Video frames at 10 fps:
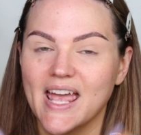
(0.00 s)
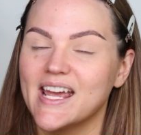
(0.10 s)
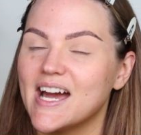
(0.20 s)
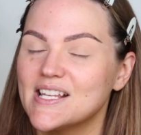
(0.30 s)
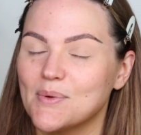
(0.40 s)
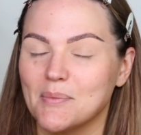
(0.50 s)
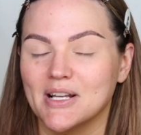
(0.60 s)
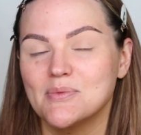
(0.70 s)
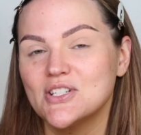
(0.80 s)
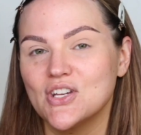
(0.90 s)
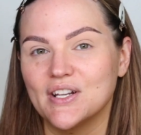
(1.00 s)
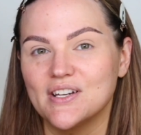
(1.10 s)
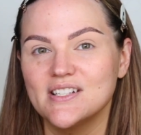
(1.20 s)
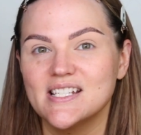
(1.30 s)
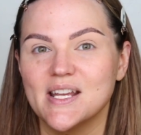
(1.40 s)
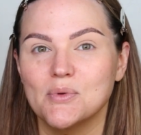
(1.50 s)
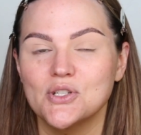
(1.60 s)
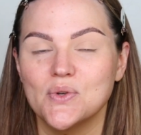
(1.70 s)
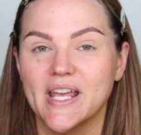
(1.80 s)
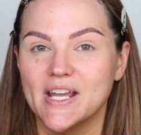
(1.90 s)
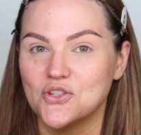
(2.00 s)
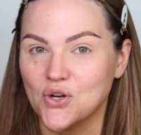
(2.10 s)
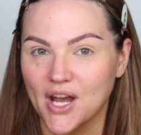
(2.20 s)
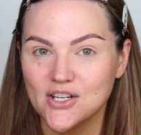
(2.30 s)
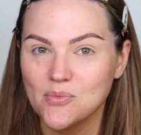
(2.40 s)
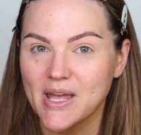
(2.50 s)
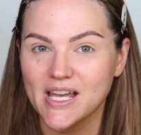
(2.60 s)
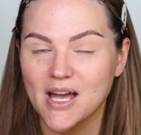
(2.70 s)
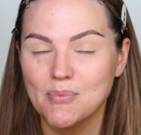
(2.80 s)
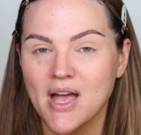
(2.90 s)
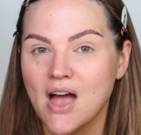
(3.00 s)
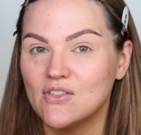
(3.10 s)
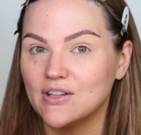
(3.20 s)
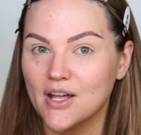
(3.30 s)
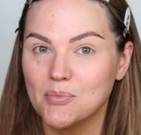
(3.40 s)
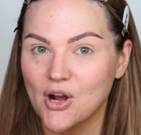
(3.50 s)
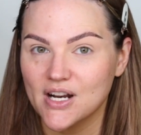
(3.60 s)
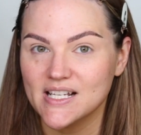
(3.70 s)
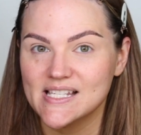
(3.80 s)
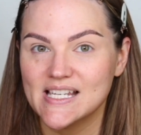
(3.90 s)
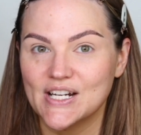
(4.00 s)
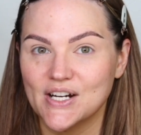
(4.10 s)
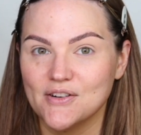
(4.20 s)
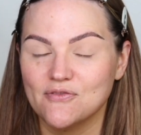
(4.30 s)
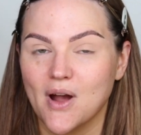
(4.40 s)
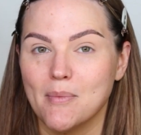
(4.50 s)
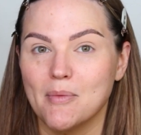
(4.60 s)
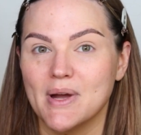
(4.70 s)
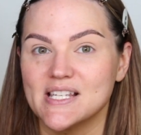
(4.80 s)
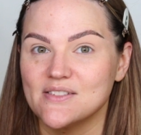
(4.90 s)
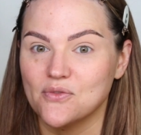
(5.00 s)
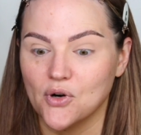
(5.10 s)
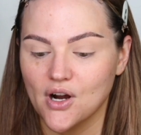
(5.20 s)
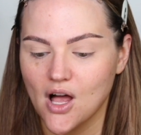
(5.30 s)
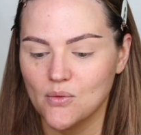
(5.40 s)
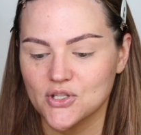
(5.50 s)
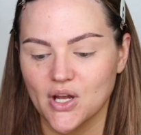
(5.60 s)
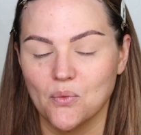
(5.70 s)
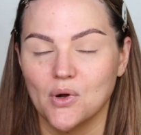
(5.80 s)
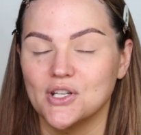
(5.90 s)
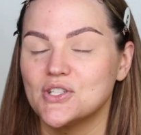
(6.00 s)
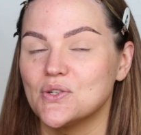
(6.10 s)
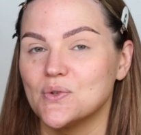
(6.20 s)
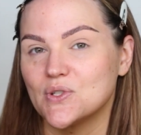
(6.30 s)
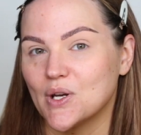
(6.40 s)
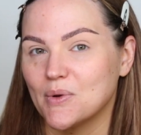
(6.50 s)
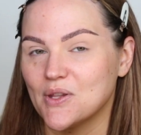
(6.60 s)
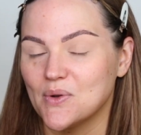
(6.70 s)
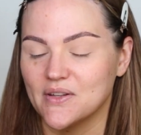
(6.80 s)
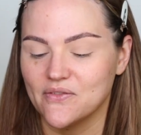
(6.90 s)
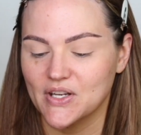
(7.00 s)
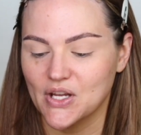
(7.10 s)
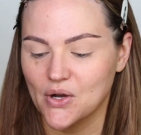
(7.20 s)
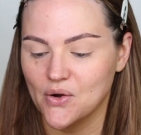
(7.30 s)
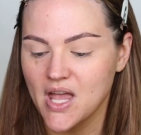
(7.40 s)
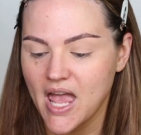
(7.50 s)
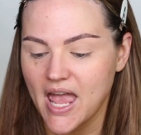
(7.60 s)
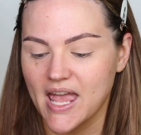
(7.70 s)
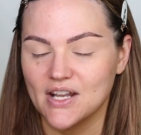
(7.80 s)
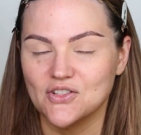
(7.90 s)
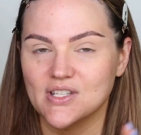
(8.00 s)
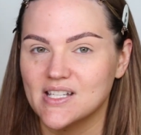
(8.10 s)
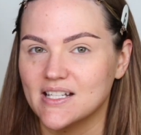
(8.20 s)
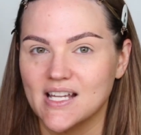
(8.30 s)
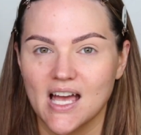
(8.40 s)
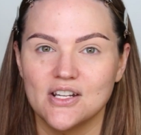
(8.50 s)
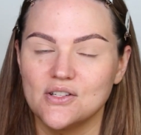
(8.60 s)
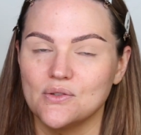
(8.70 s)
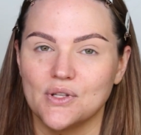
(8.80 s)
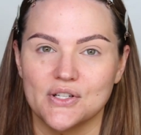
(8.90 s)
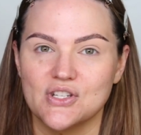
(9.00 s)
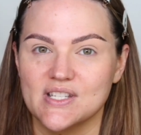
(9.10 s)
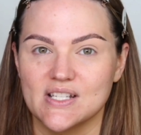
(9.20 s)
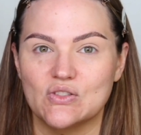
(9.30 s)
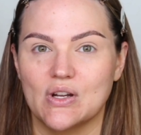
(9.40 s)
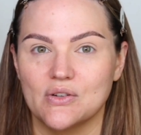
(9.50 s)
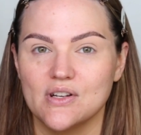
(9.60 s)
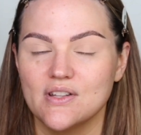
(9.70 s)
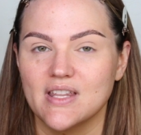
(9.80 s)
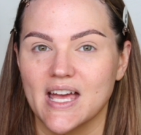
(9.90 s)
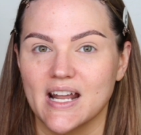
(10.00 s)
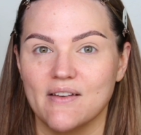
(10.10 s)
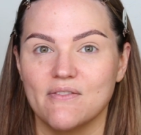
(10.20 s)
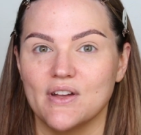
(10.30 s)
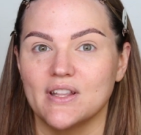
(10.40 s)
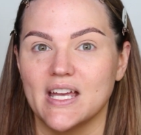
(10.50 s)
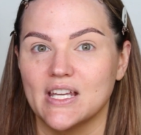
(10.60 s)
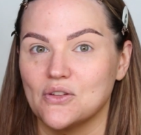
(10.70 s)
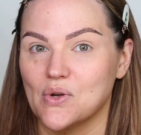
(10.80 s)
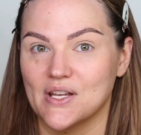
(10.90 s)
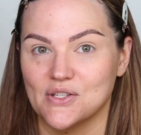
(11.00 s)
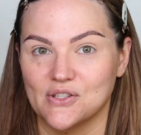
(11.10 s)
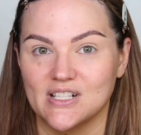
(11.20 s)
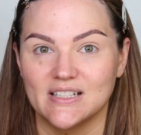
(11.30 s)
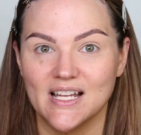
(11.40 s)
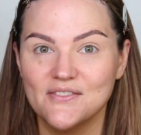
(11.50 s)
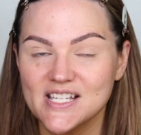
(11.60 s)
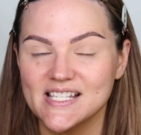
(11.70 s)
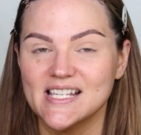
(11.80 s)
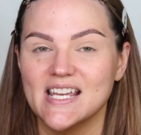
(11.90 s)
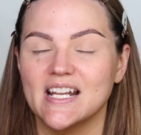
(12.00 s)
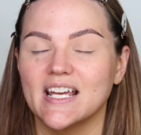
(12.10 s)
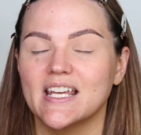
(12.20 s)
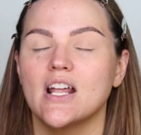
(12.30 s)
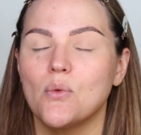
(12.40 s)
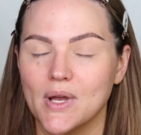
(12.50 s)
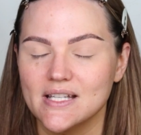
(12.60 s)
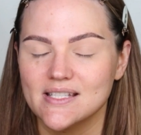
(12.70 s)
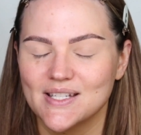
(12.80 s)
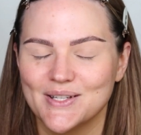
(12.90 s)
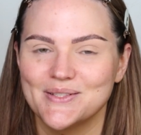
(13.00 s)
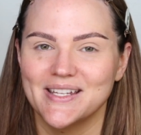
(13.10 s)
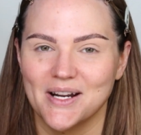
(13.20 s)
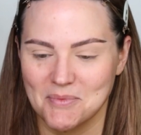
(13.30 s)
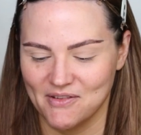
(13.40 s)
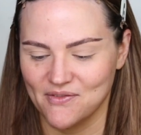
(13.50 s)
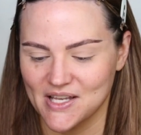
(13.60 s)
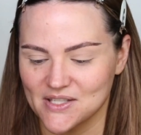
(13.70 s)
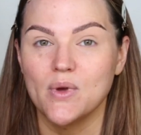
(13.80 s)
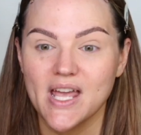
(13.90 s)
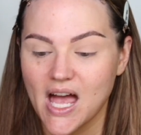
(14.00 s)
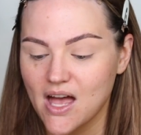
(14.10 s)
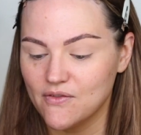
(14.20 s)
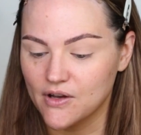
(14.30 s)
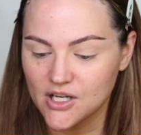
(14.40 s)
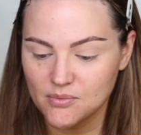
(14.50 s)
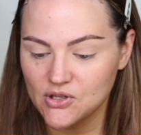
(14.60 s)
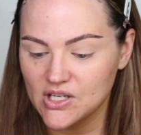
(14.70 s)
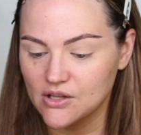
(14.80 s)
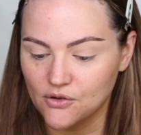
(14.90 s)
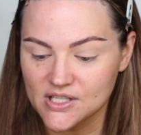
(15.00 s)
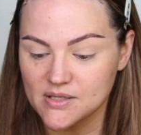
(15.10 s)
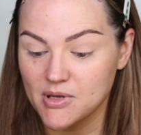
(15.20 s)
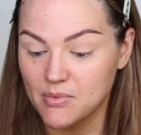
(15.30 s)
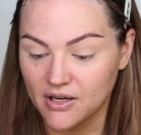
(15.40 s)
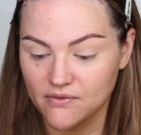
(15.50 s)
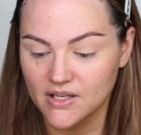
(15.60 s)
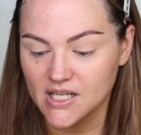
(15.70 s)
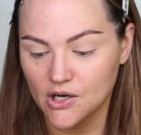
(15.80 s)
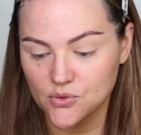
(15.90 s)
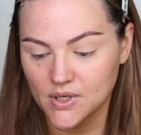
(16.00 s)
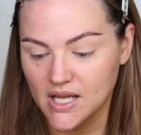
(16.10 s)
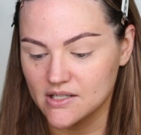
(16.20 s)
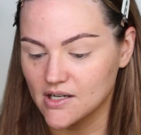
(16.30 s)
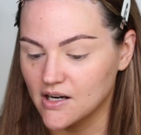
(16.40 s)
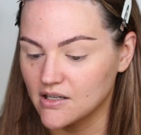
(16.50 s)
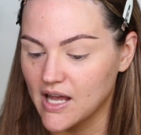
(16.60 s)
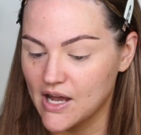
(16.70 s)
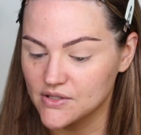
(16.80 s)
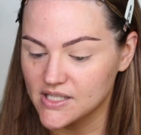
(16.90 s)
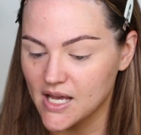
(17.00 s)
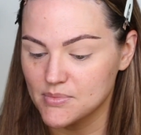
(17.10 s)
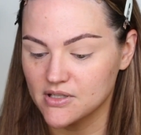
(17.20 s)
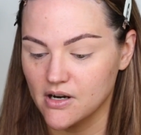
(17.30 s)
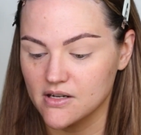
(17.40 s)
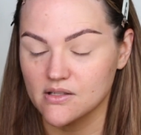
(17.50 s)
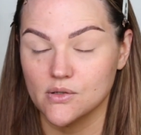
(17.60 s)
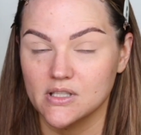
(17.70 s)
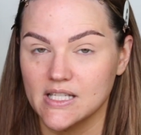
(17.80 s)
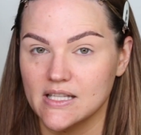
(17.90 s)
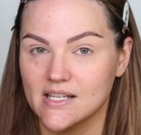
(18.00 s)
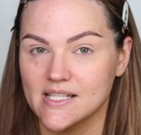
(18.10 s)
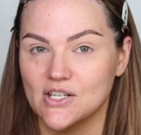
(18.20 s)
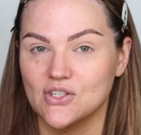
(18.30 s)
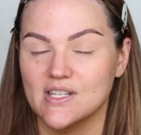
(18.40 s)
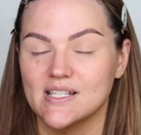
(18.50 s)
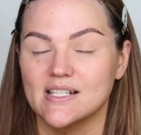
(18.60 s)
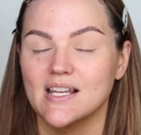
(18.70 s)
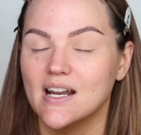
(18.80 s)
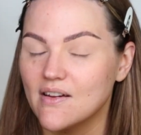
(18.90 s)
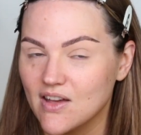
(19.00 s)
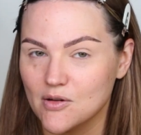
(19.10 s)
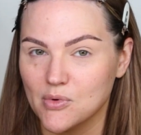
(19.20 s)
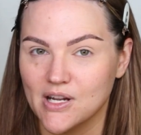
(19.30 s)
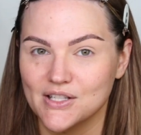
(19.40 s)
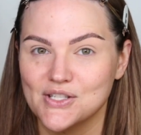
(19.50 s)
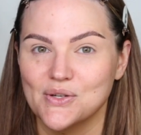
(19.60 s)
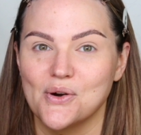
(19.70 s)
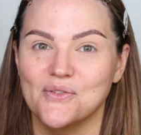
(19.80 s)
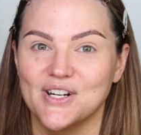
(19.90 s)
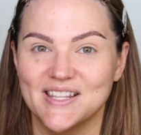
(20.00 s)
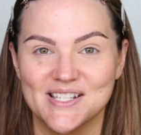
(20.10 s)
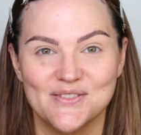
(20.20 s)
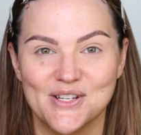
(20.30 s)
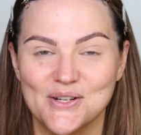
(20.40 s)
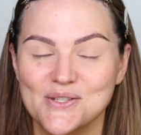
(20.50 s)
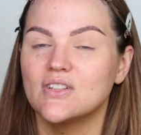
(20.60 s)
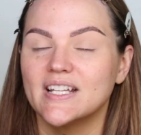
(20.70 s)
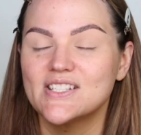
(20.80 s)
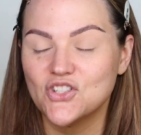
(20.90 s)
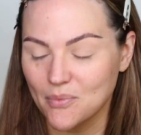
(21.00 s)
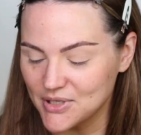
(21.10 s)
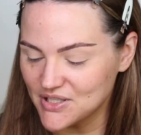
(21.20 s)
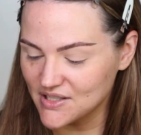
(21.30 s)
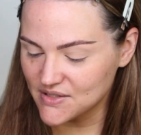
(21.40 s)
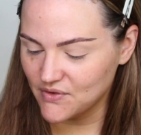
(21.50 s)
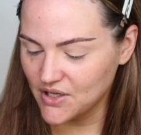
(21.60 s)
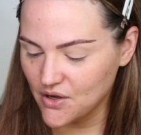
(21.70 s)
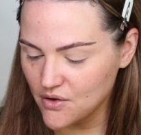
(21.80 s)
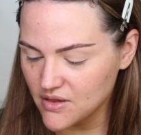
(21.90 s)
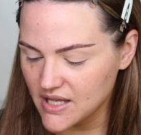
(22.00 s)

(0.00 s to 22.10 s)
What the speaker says: Hey guys, welcome back to my channel. Today we're doing a trying new makeup. A lot of products here from my Sephora haul, which I wanted to share with you in a video, and just a ton of new launches in general that I feel like you guys are gonna love to see, and I cannot wait to get on my face. We have Huda Beauty, Glow Recipe, Benefit, Tower 28, Tarte, House Labs, NARS, Laura Lee, Los Angeles, and a ton of other brands to go over in this video. So let's jump into this video.